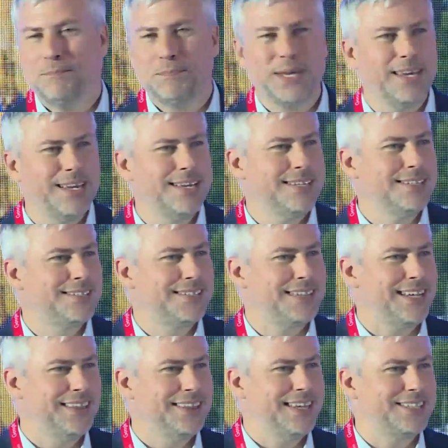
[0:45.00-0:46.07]
piece
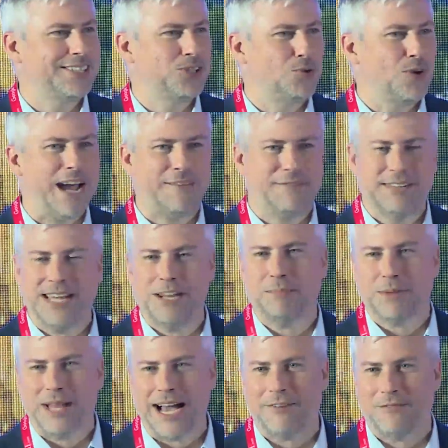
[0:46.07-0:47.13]
in this graph data
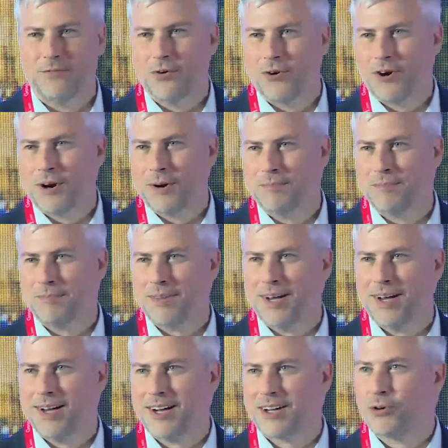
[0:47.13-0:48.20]
platform
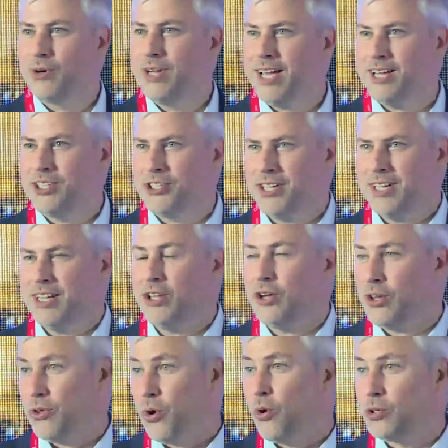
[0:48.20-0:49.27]
creation and
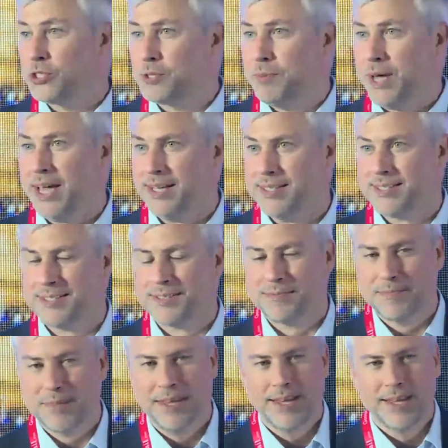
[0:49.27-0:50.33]
the whole space.
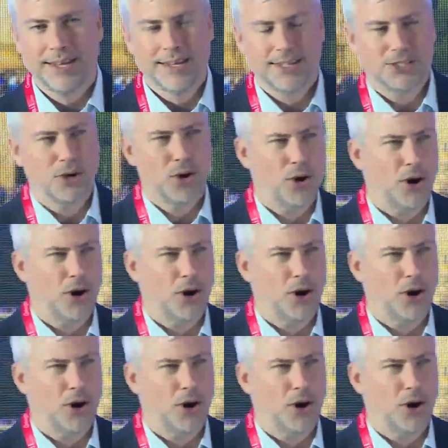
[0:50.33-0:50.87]
So